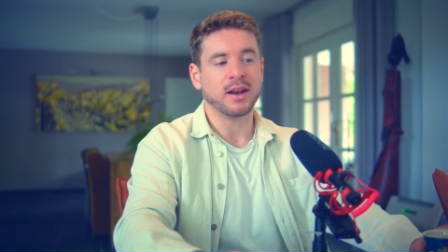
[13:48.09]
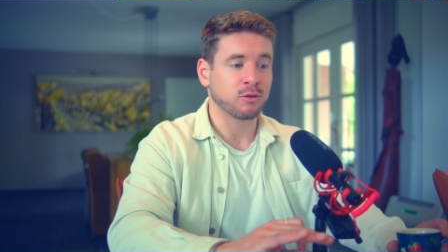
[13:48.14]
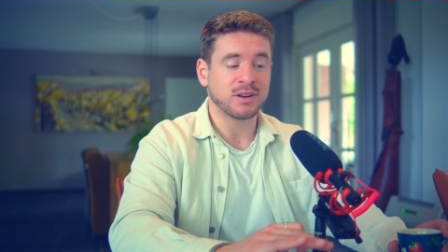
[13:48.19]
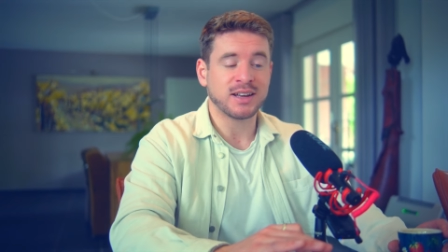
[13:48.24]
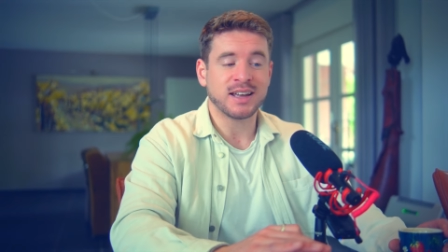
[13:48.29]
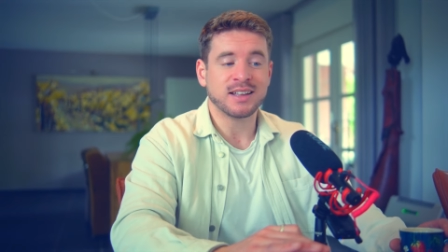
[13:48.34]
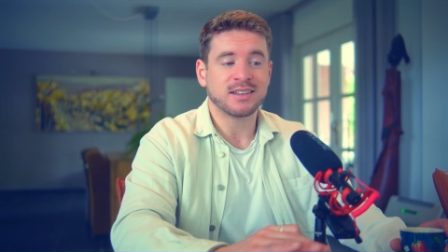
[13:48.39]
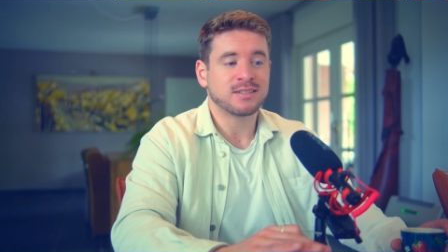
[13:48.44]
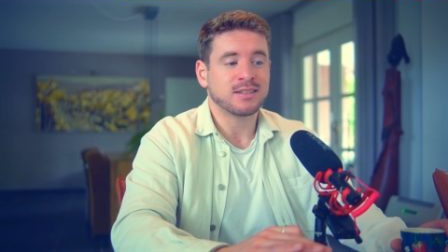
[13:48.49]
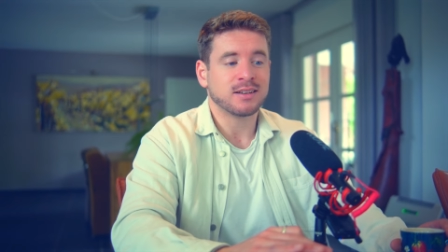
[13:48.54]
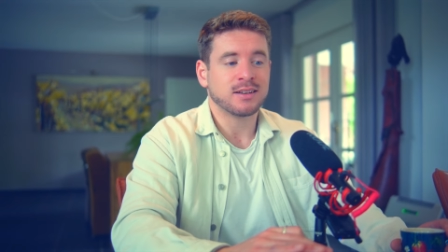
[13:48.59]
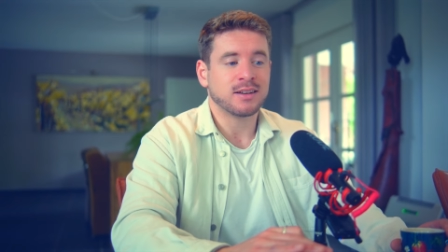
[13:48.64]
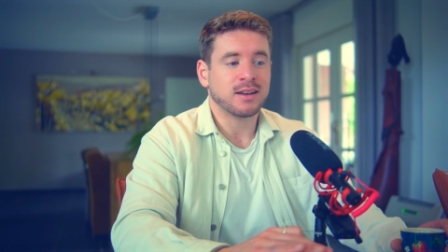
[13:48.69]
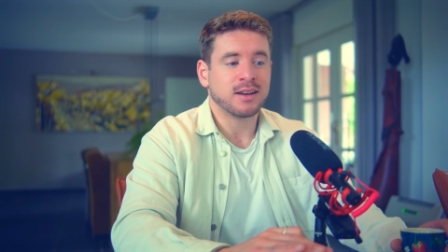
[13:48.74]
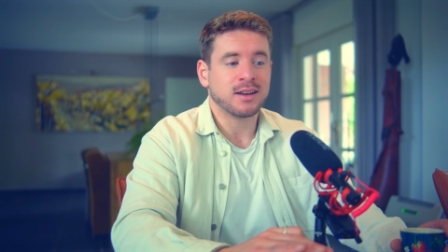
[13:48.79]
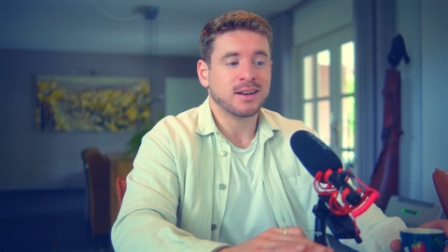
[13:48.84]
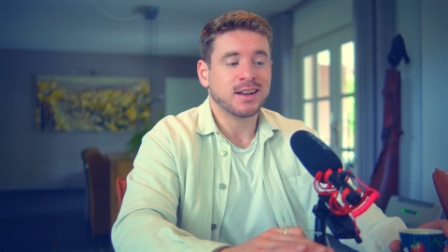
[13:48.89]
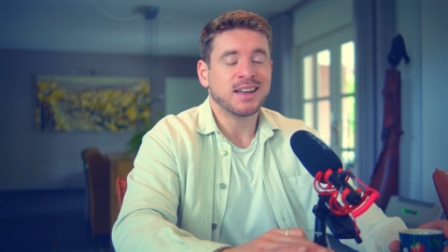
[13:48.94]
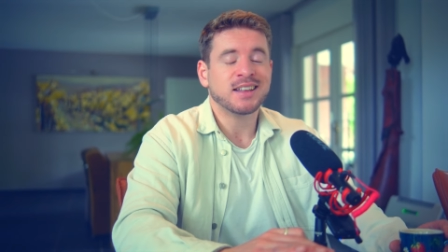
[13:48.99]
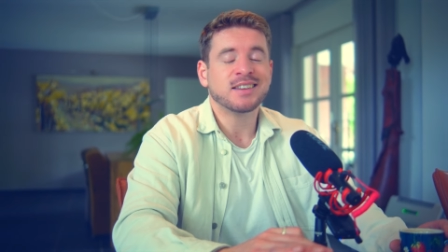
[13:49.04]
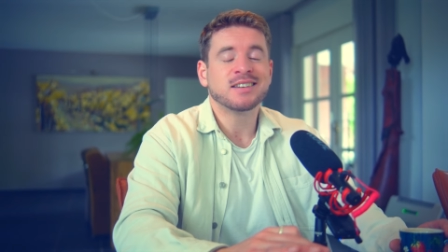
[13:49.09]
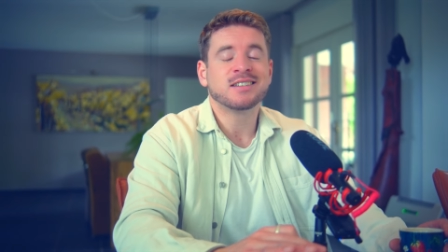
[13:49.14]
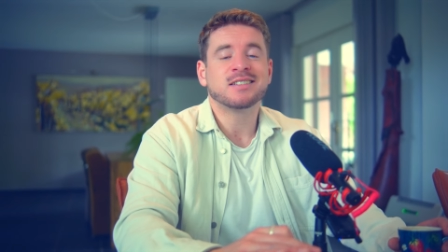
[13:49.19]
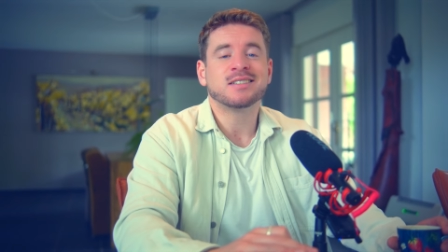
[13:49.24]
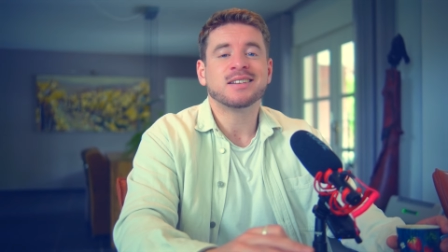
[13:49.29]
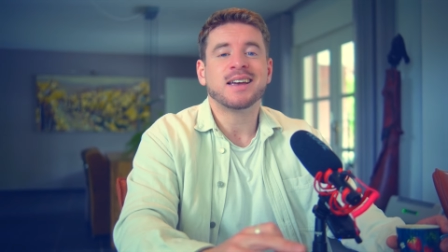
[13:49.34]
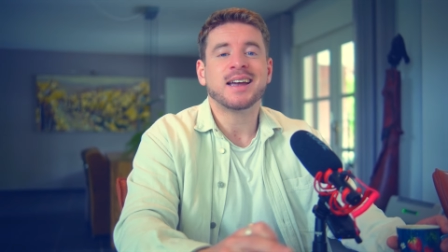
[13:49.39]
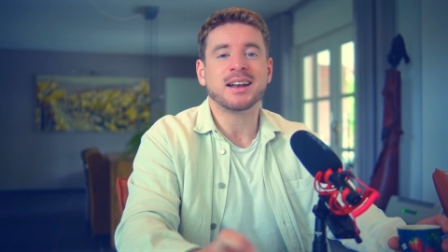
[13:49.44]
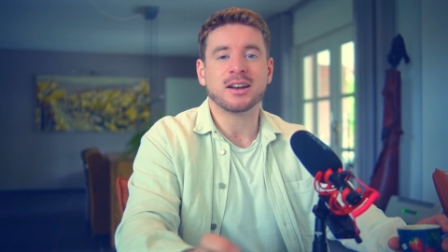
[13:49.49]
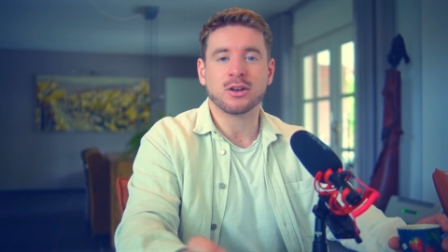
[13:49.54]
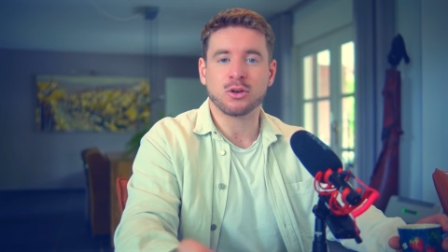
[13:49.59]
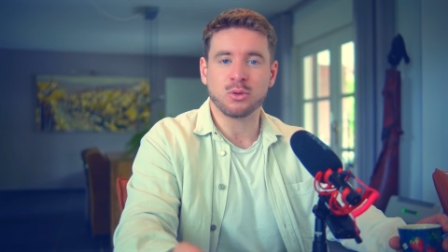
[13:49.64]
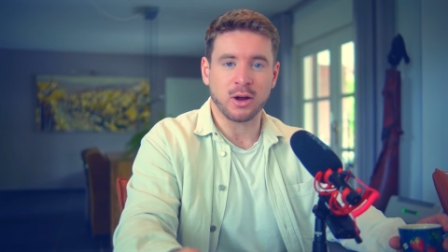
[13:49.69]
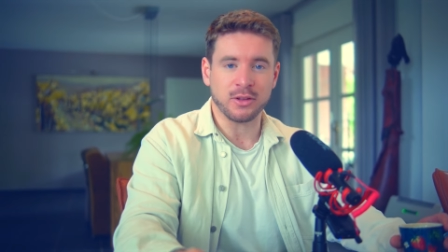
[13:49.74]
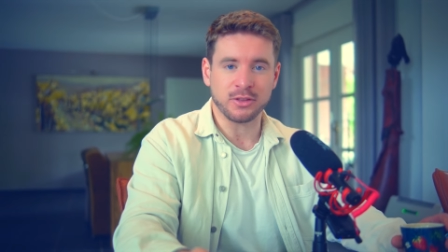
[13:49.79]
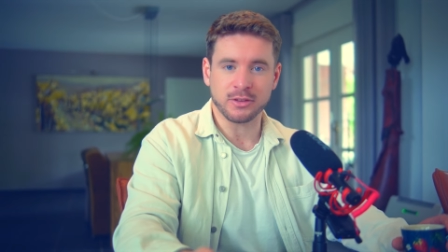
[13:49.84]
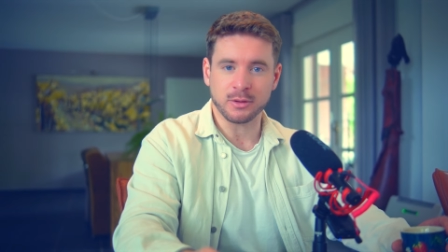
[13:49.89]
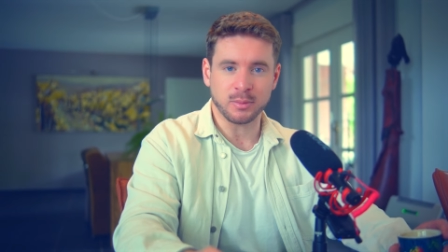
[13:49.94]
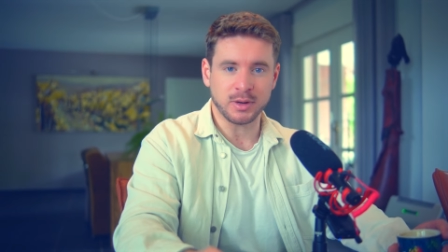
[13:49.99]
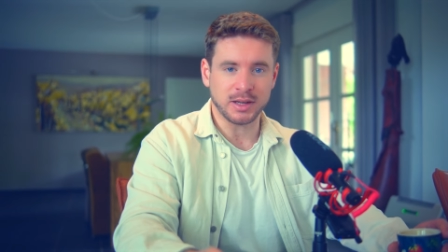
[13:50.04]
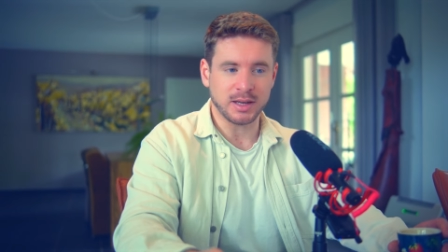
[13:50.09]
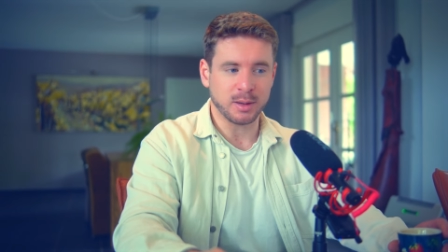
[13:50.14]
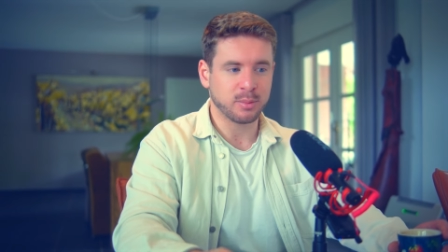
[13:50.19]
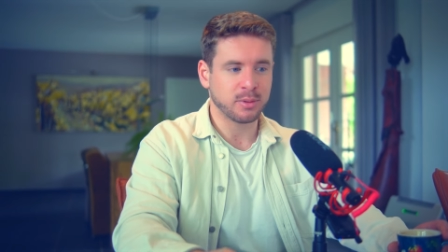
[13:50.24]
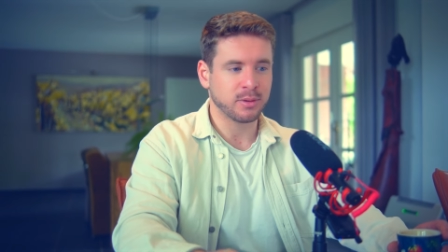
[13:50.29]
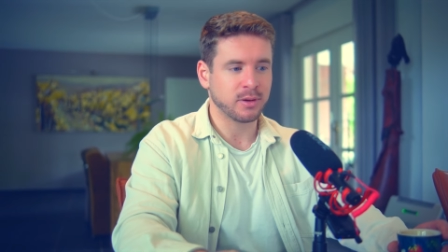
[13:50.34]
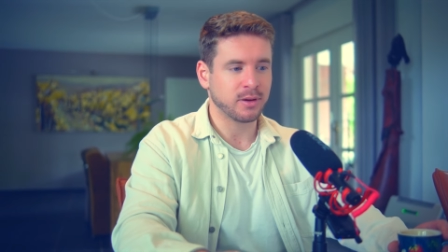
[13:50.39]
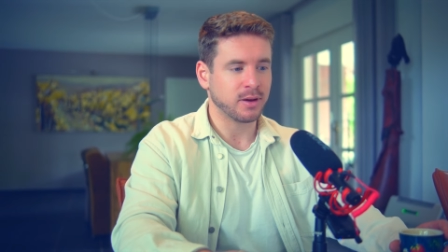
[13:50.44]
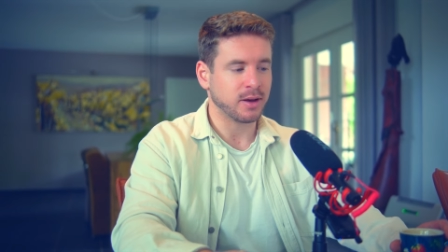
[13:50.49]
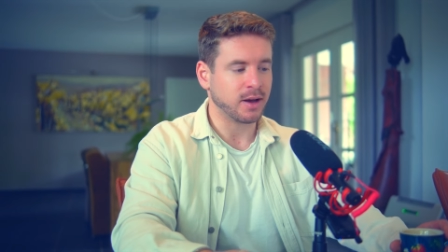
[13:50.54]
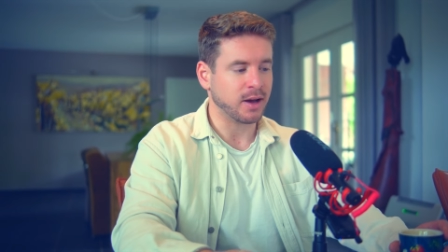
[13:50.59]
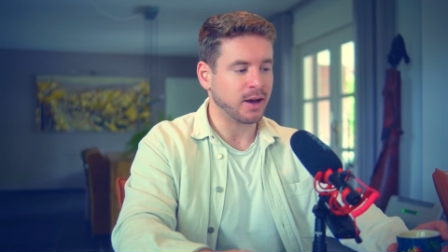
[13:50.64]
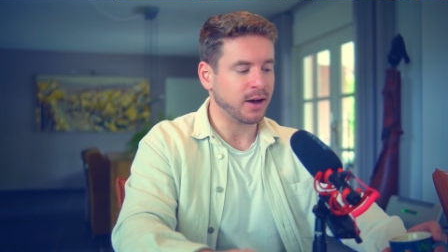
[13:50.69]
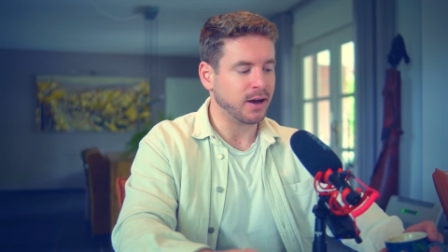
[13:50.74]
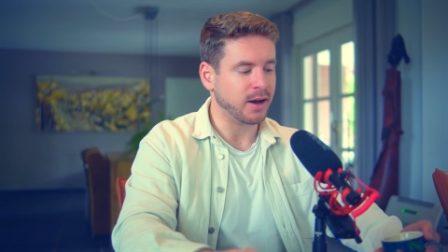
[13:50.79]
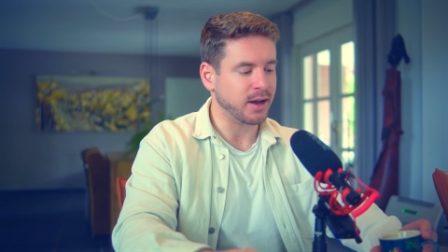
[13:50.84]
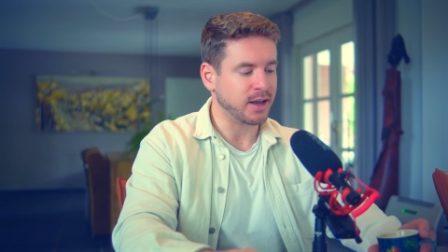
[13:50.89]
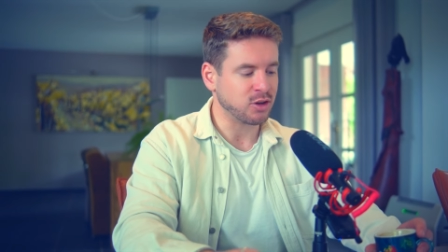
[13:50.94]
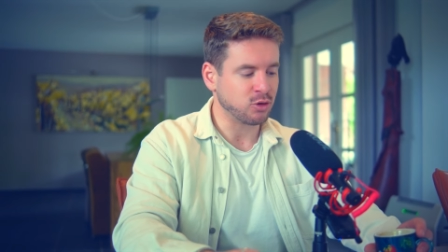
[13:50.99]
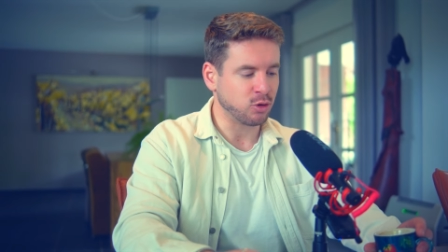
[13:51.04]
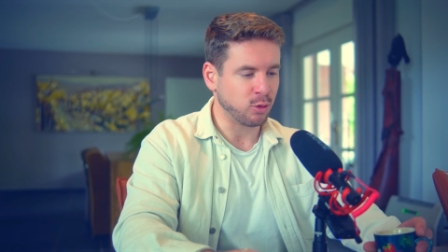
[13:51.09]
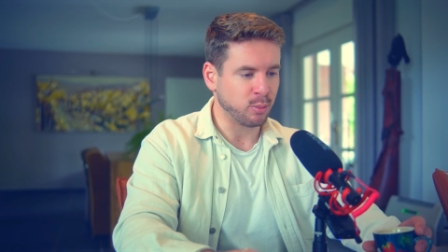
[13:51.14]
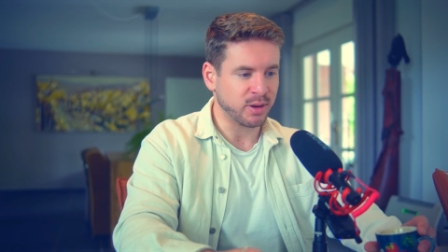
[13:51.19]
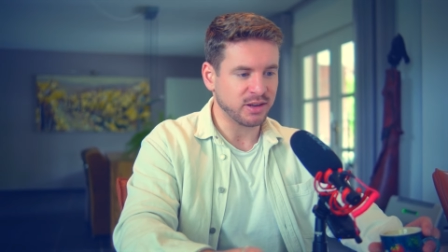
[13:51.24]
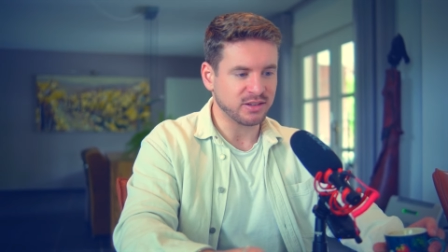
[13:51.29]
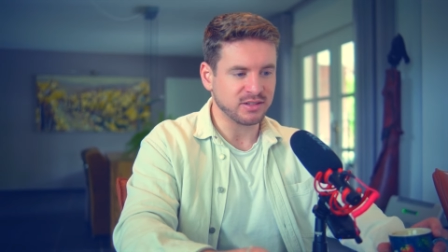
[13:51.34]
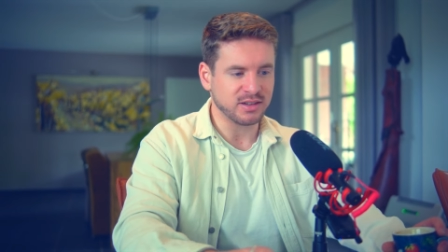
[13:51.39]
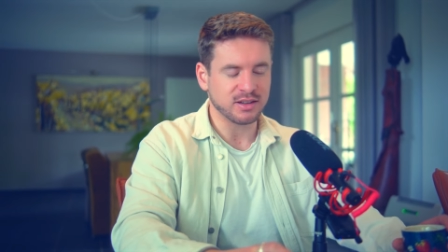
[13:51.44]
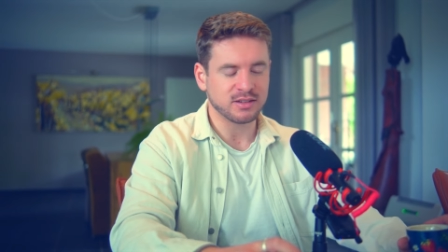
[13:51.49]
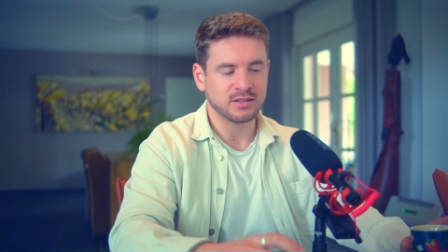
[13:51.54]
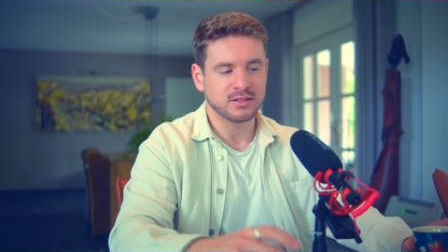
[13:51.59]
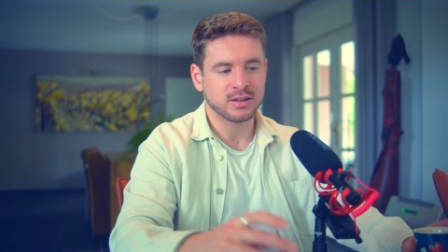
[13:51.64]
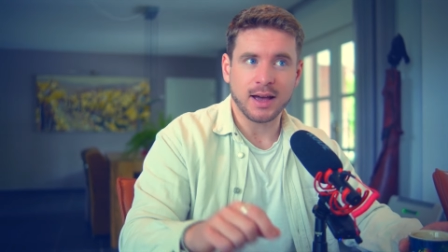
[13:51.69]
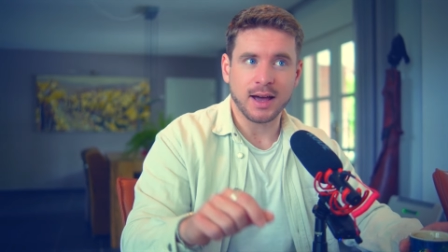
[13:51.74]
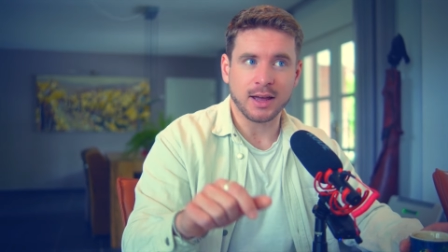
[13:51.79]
Creates an insane quantum leap in your business.